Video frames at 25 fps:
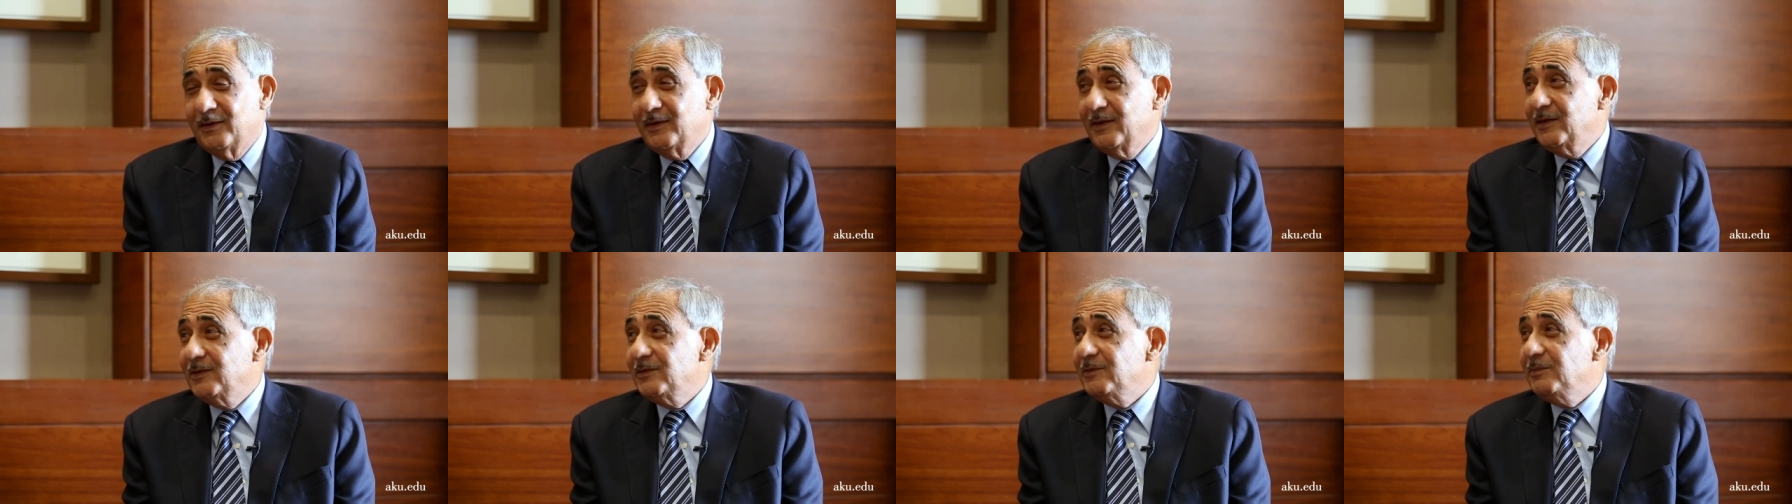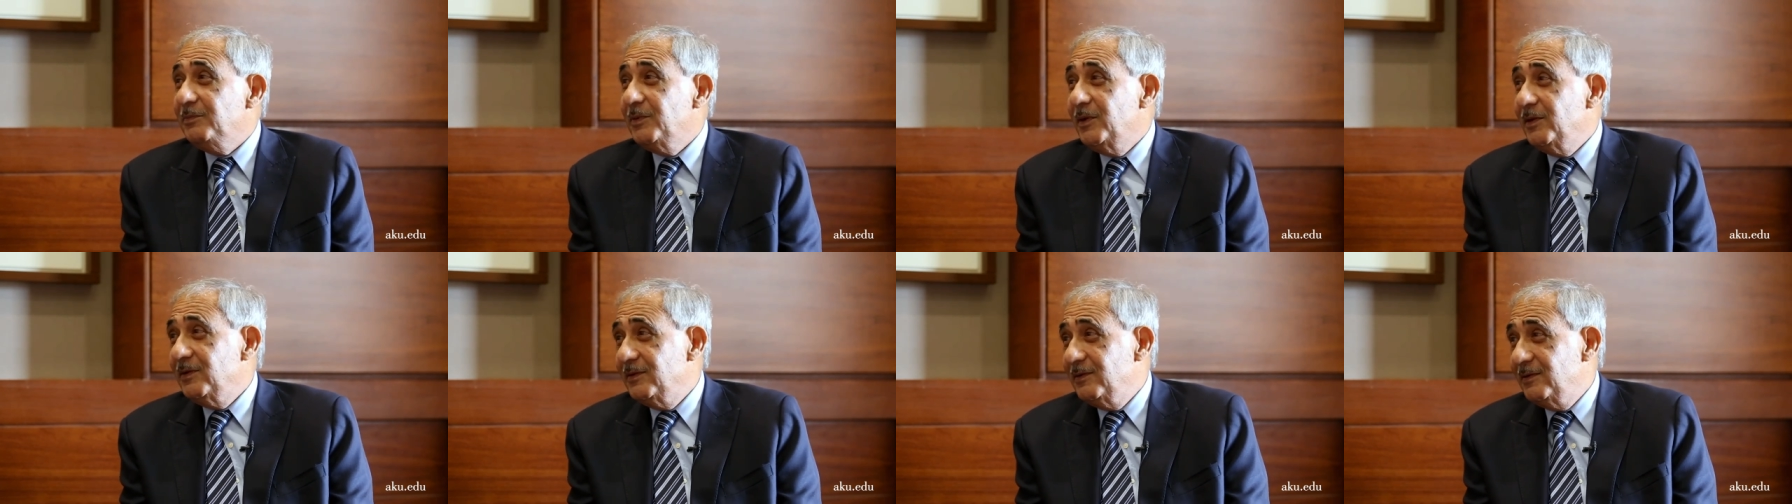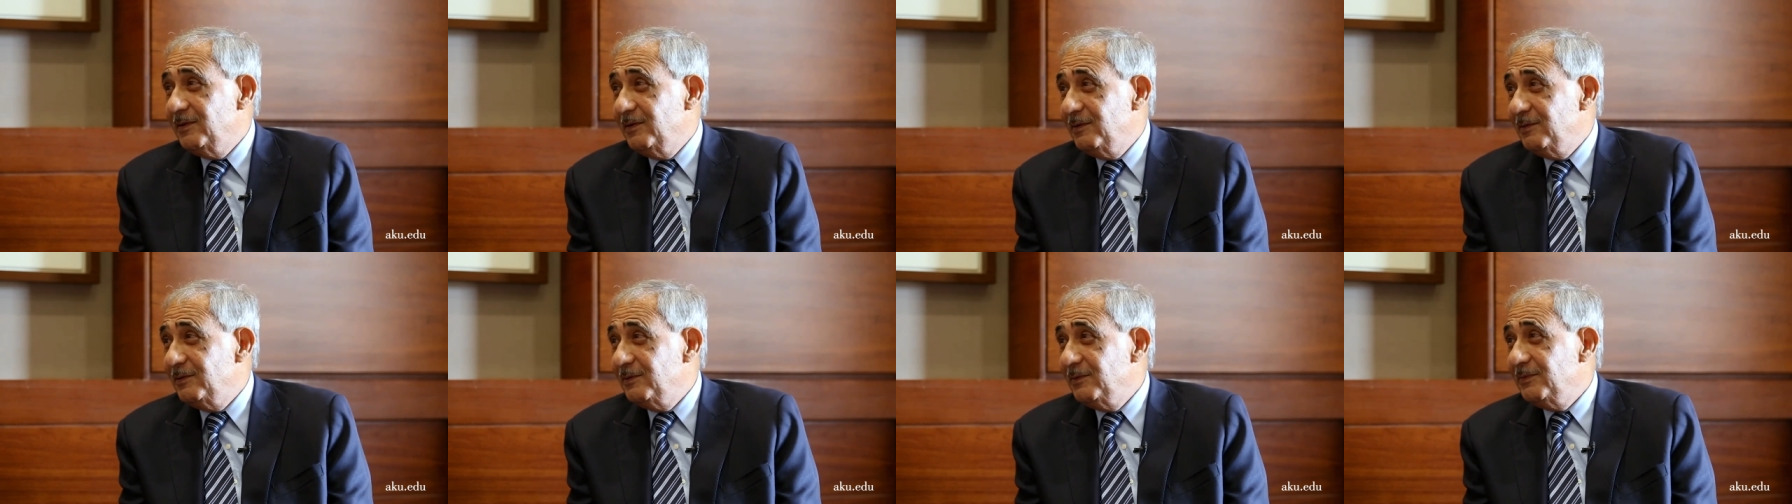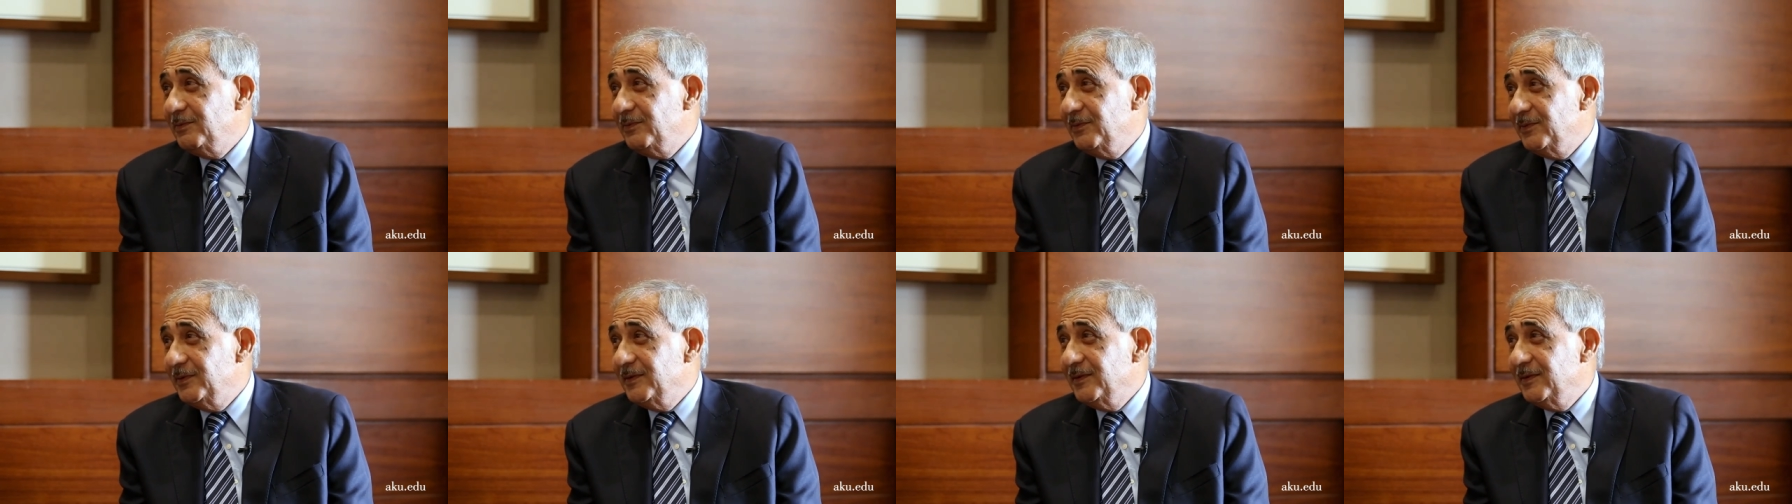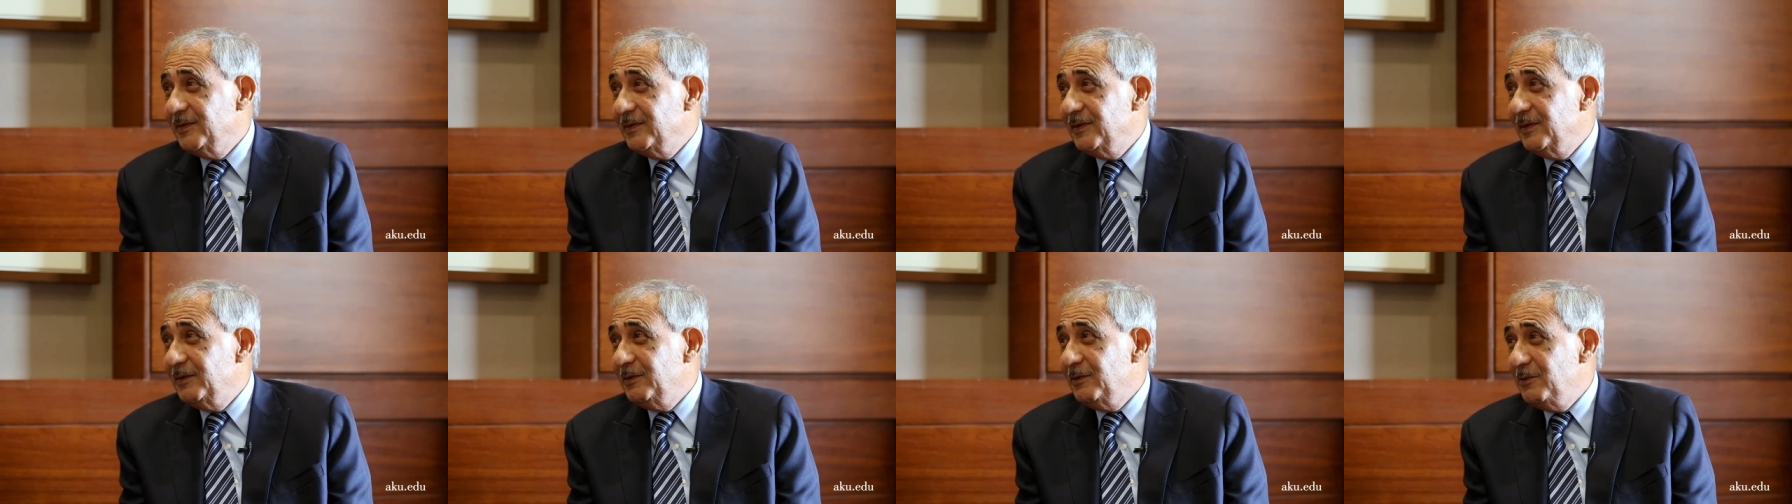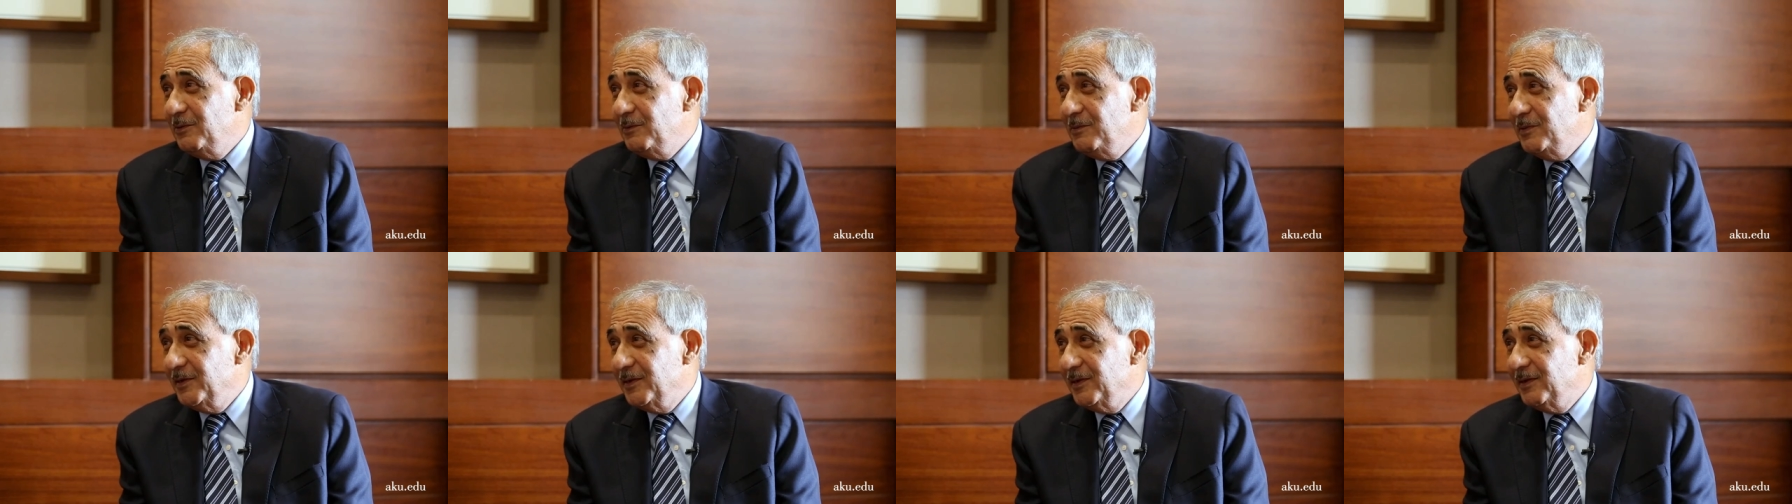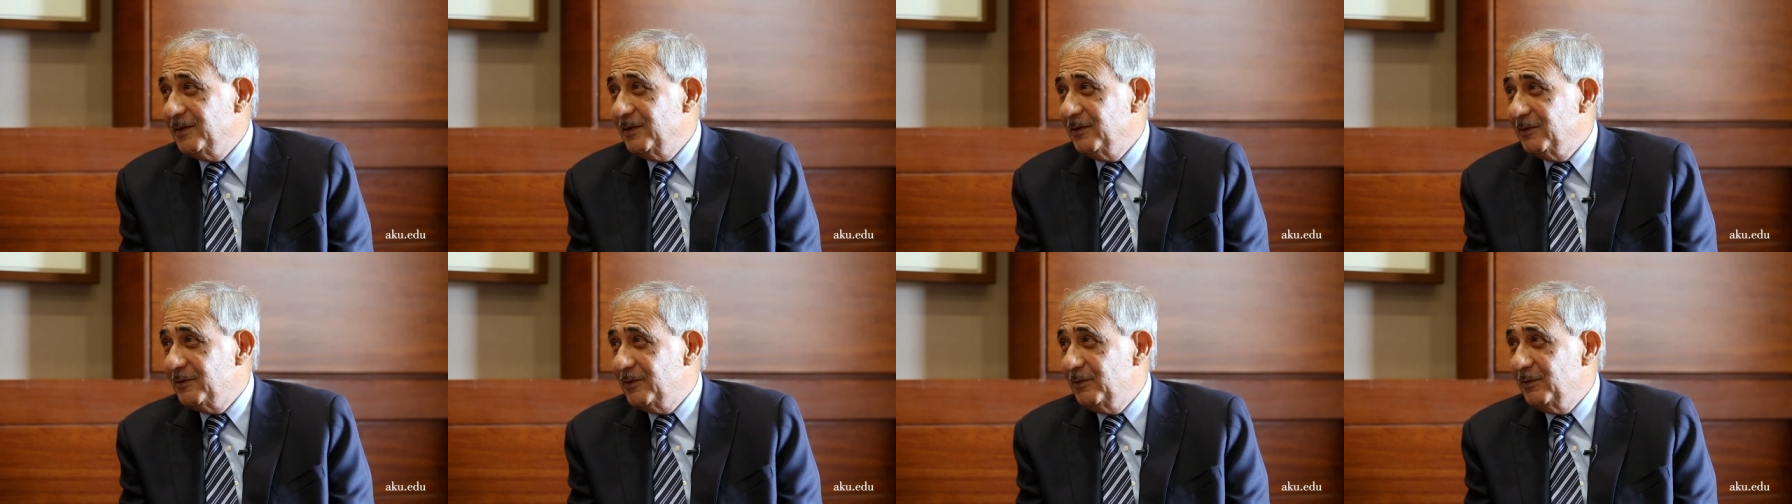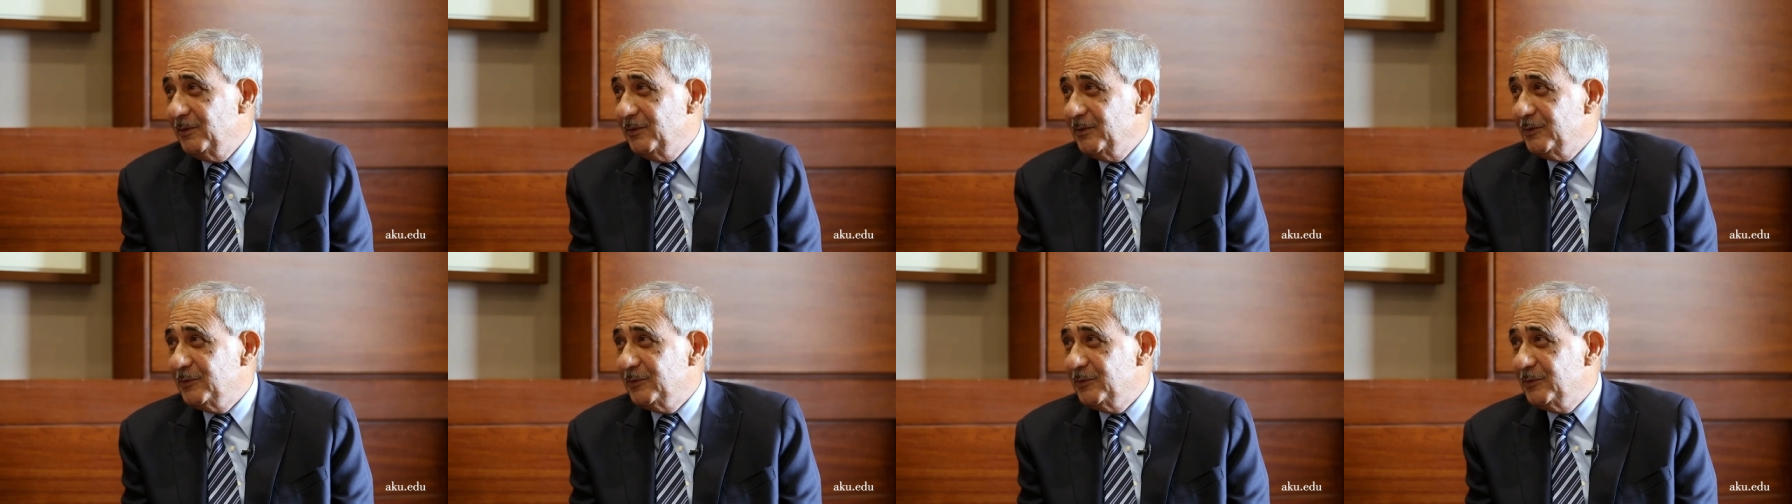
as president of uh, the Dow Medical College